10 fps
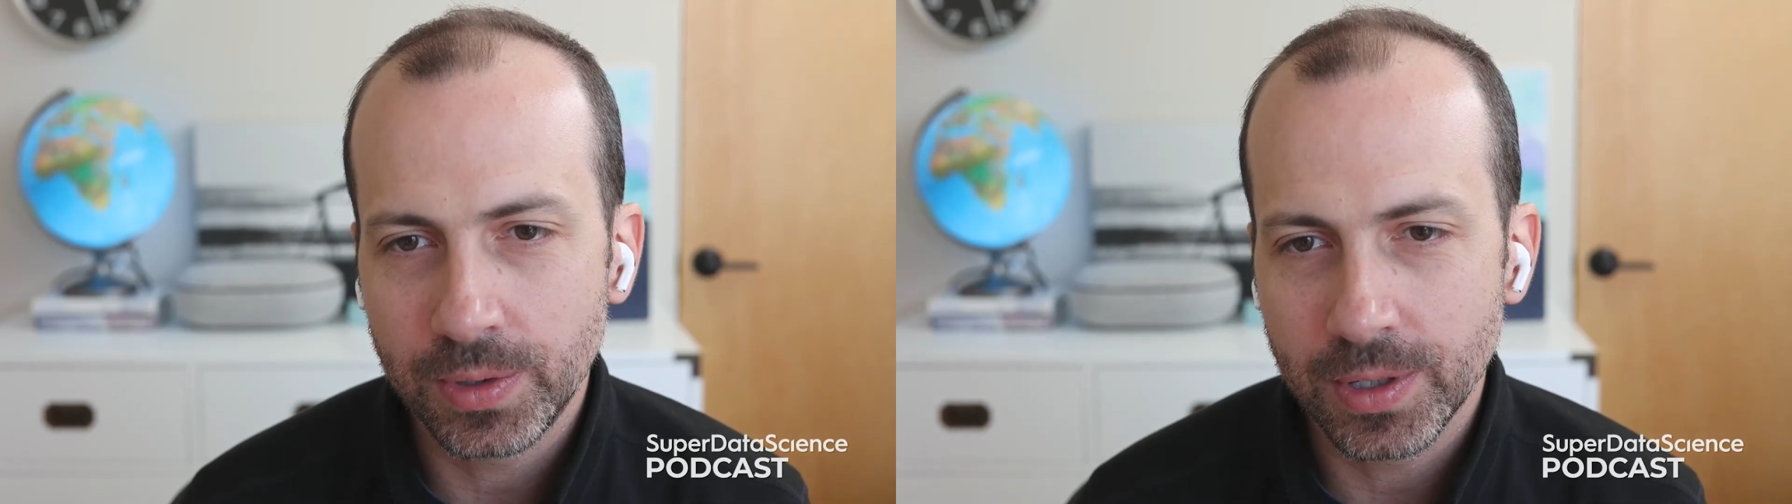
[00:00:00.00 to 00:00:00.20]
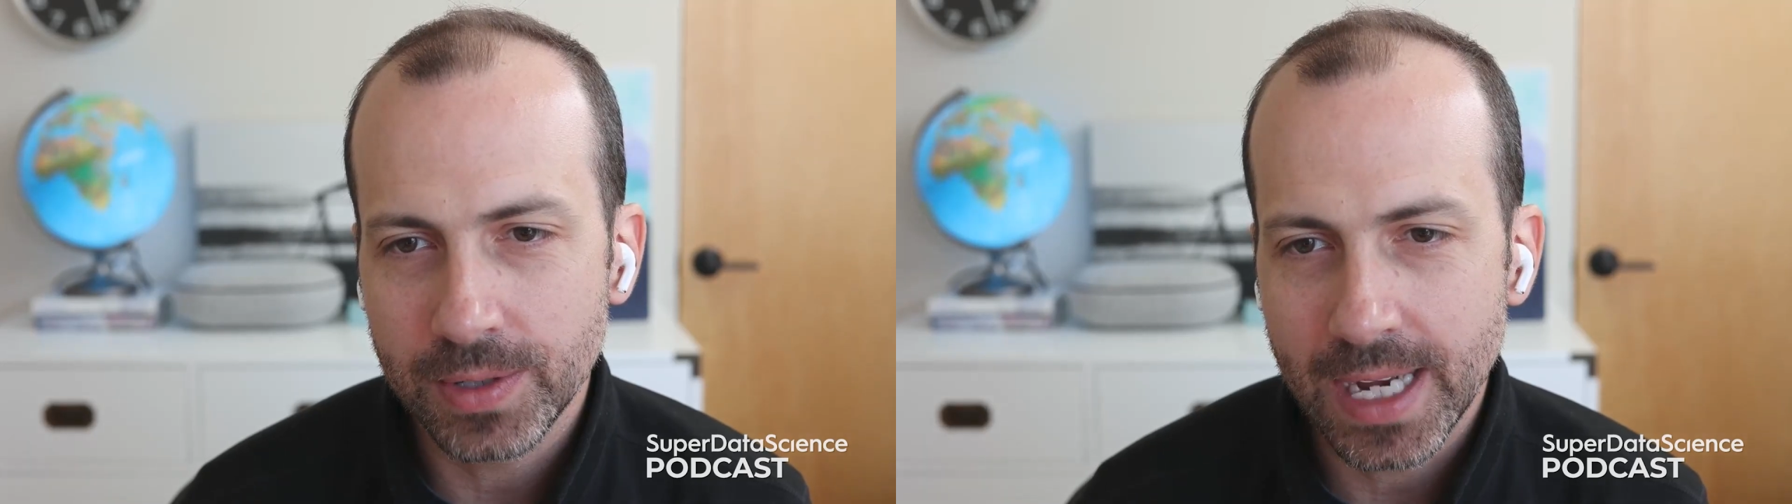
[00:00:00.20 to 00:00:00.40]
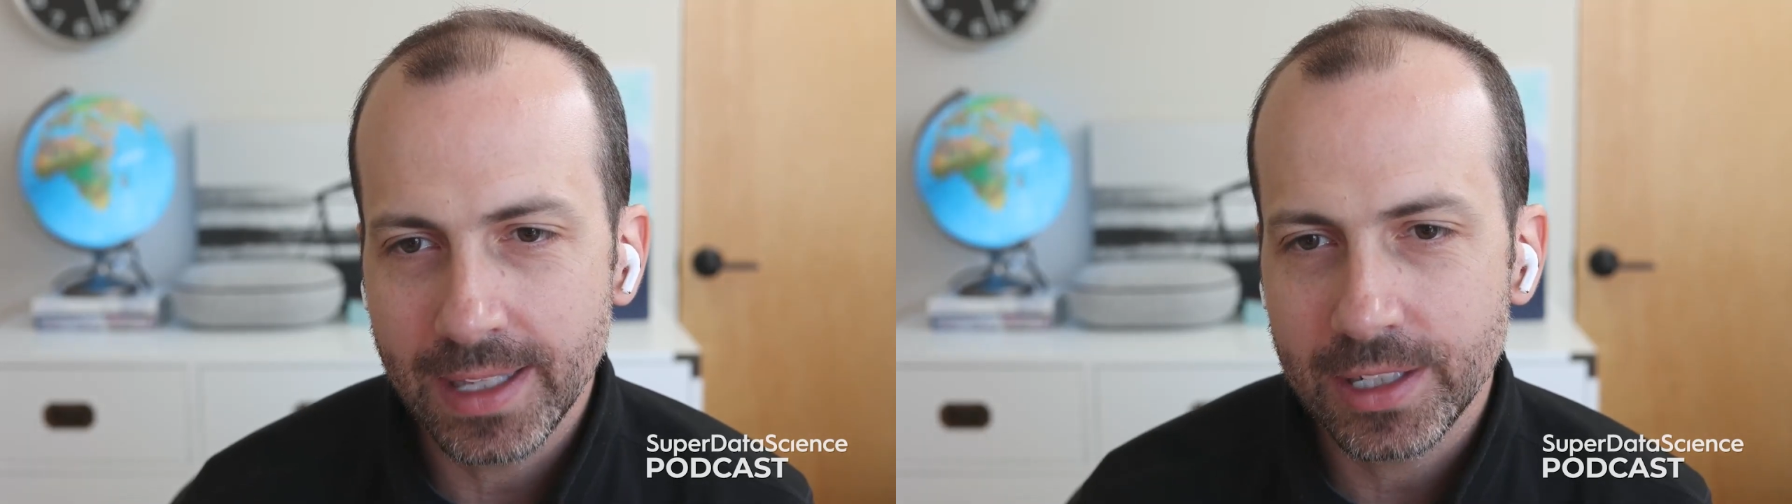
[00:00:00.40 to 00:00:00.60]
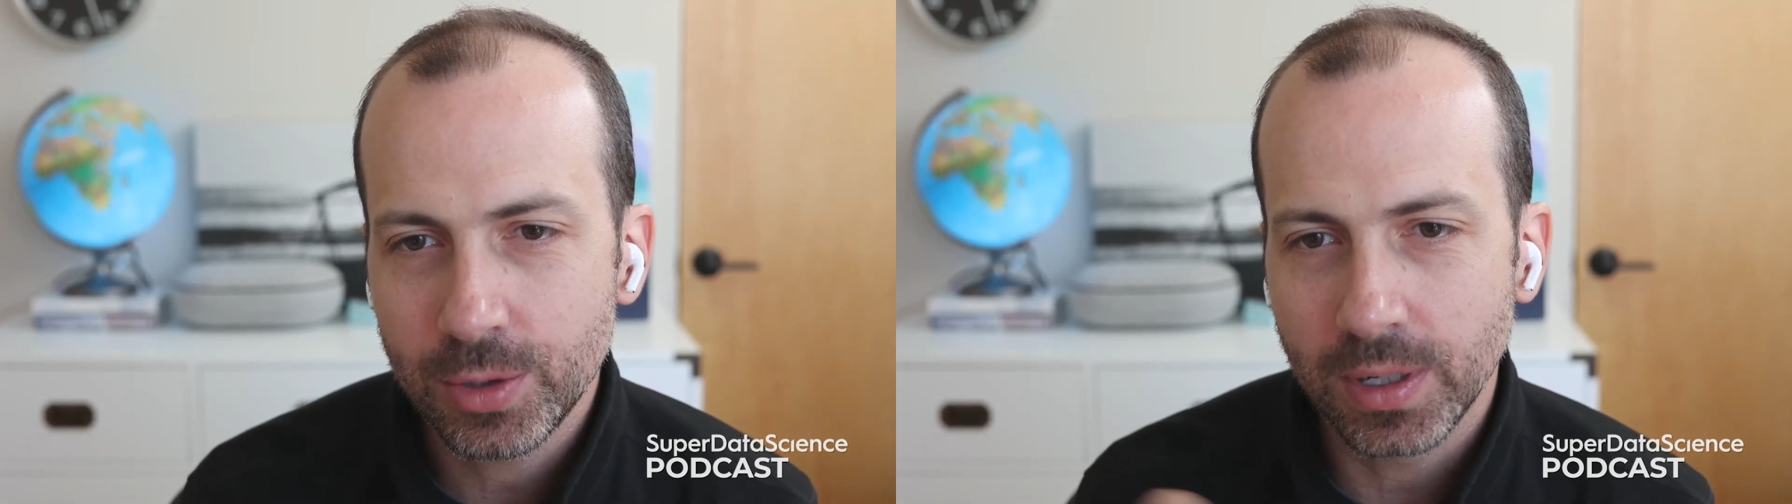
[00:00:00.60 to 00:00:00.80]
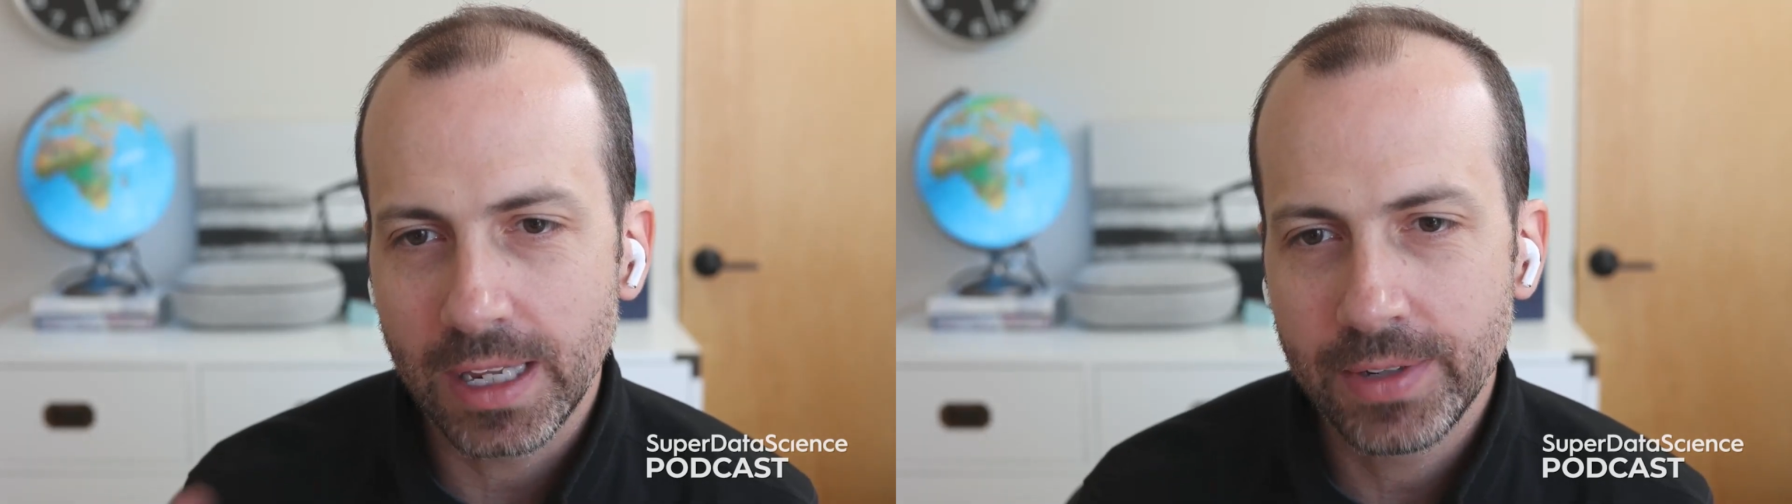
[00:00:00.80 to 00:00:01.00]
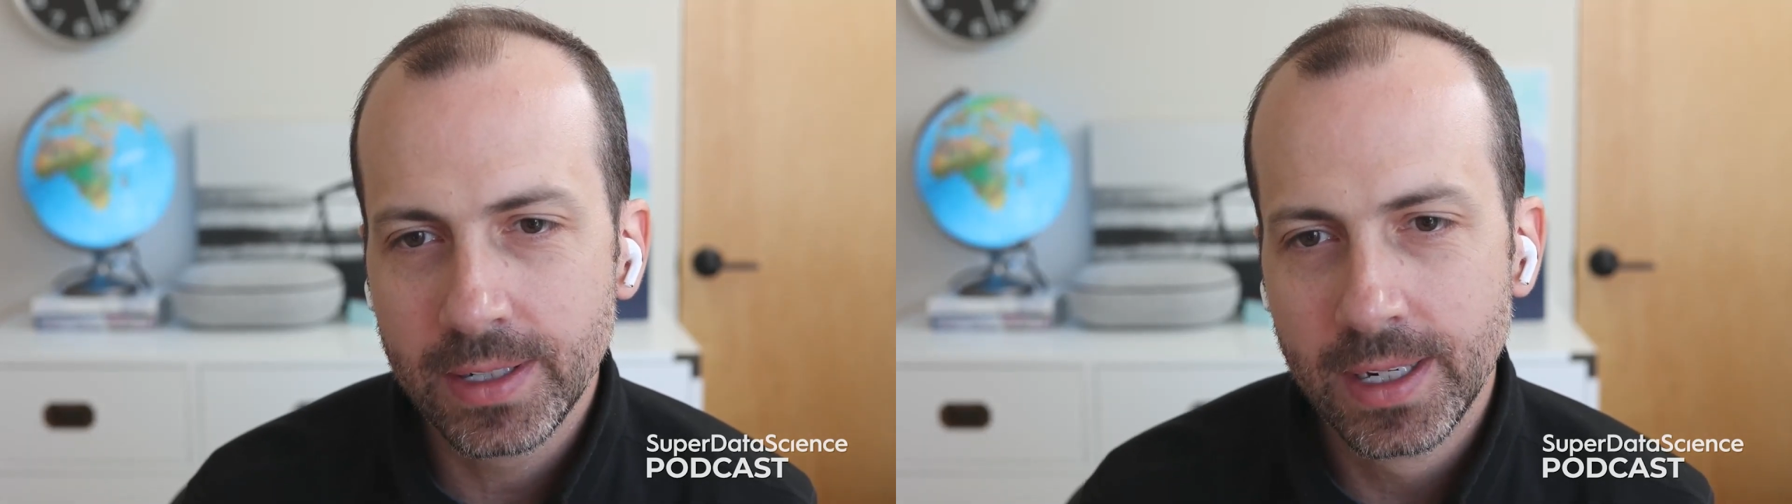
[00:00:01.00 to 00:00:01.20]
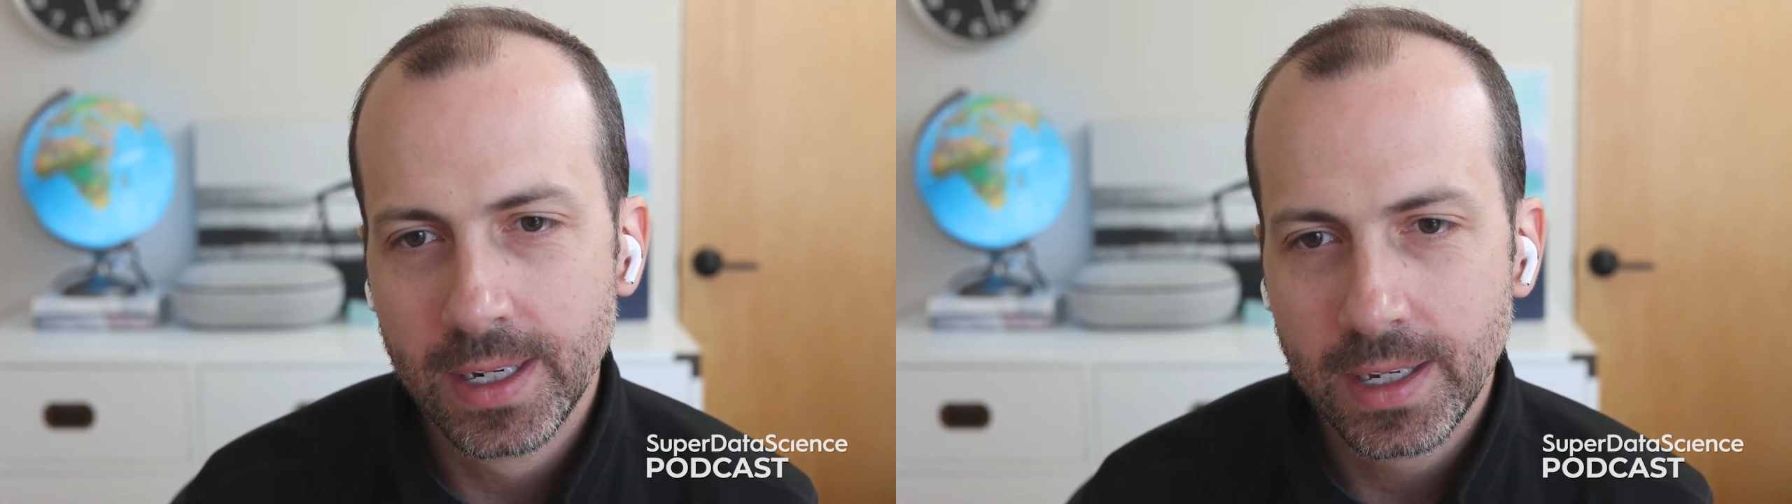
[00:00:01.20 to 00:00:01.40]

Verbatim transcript: you know, dial it to 11.